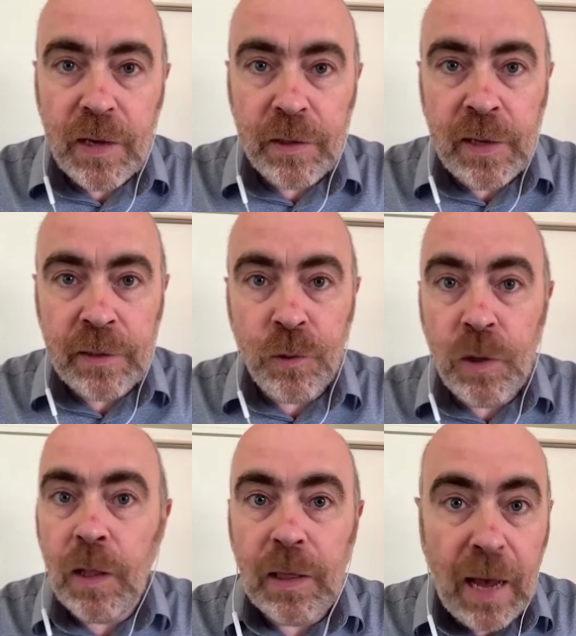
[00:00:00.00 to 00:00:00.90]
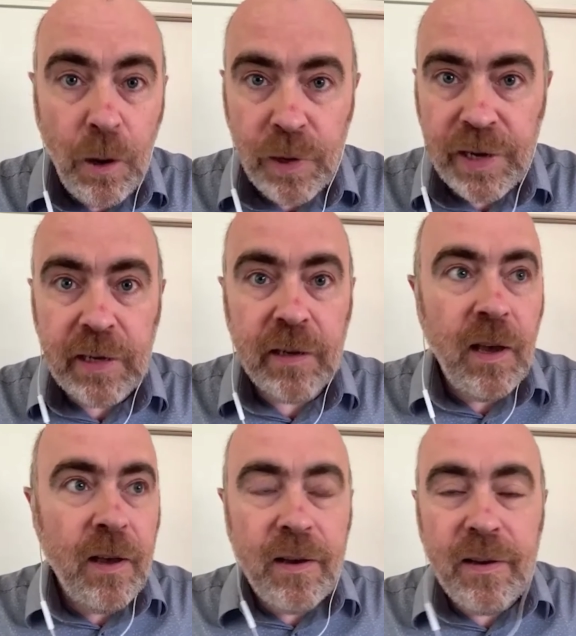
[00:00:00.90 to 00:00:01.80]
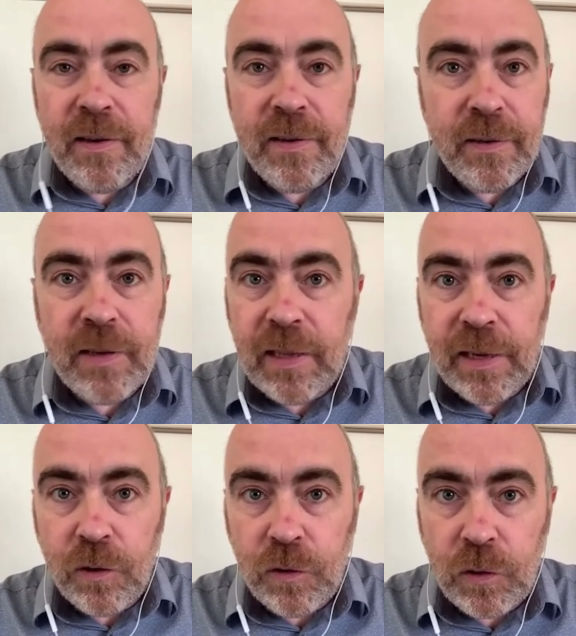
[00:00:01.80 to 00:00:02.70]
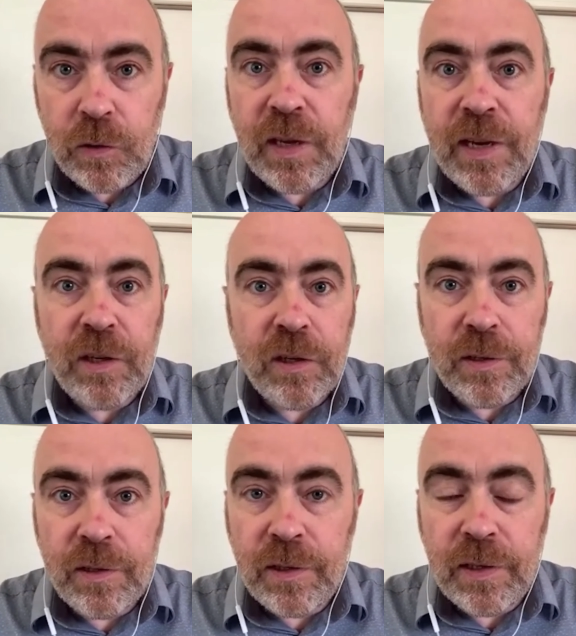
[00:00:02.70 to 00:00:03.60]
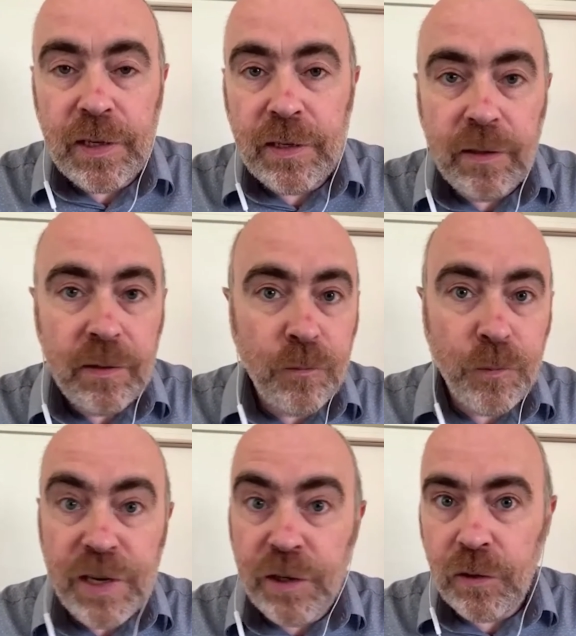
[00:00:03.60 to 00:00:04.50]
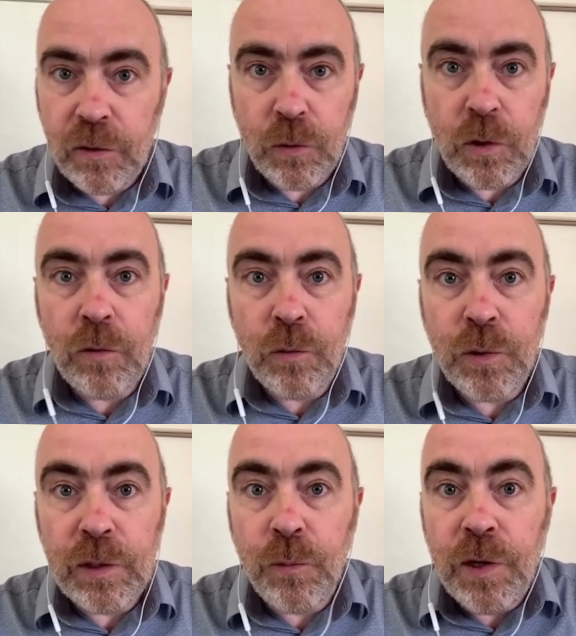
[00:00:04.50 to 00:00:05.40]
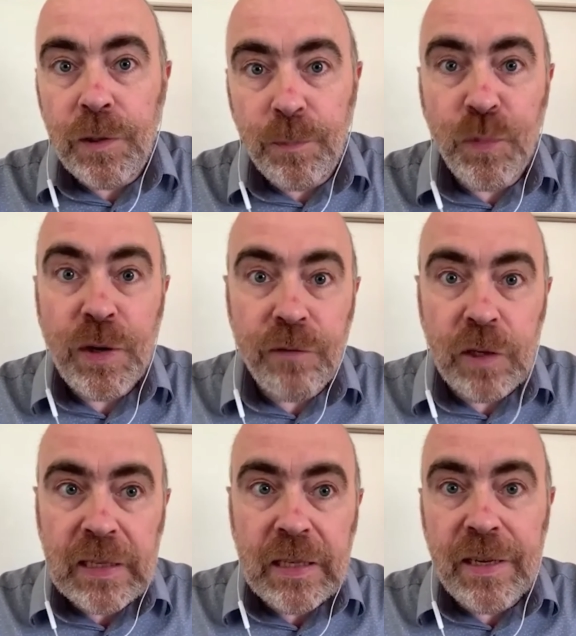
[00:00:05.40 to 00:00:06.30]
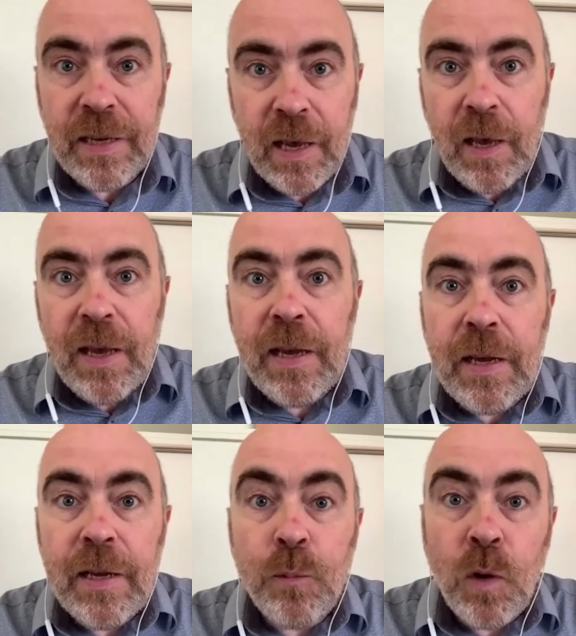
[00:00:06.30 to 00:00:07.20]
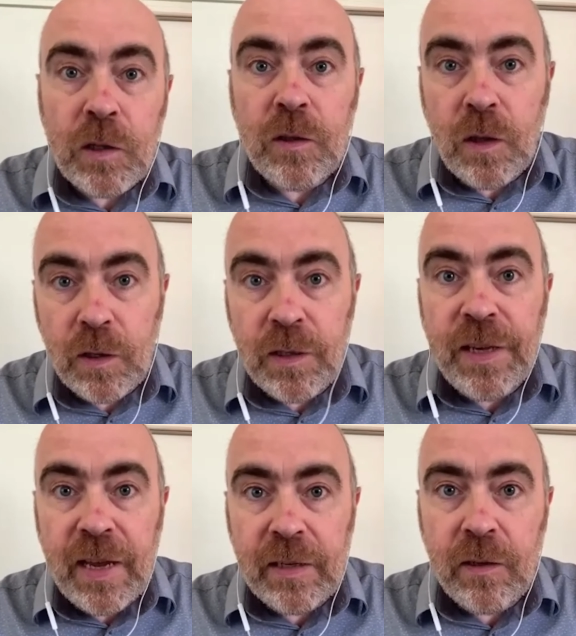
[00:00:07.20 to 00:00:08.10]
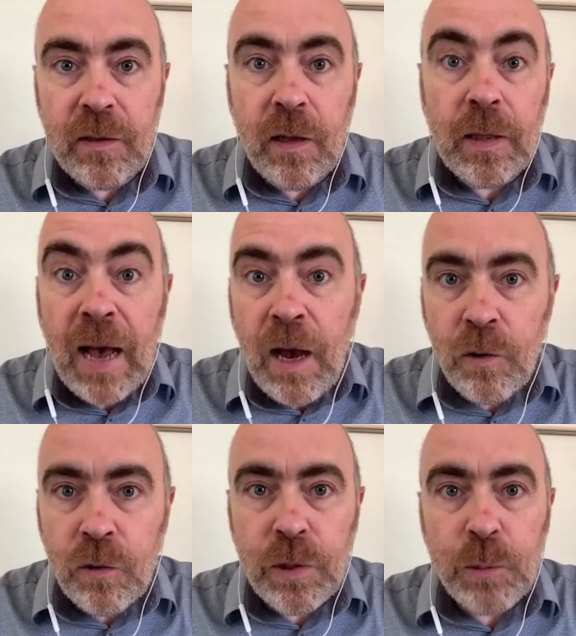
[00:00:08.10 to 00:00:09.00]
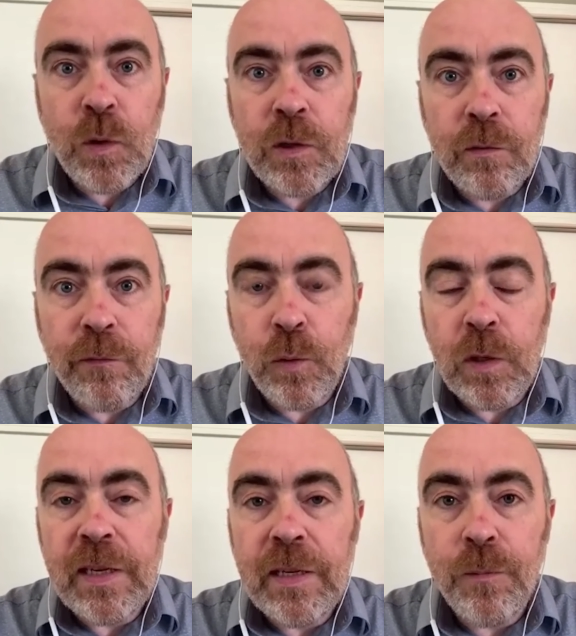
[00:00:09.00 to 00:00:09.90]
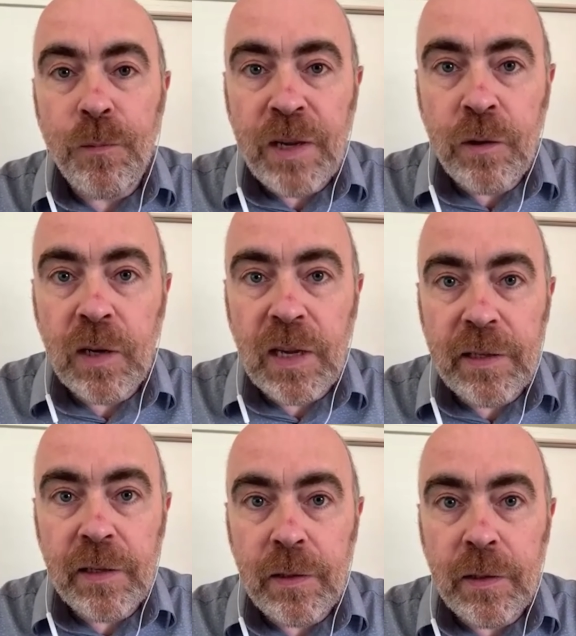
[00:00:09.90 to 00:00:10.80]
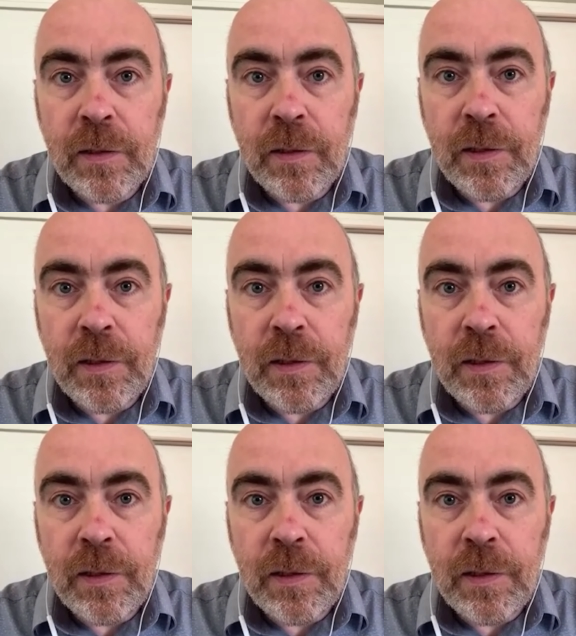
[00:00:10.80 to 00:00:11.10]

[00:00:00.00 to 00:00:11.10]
etc., allowing teleconsultations in regions or countries where previously it was not yet allowed or it wasn't fully regulated.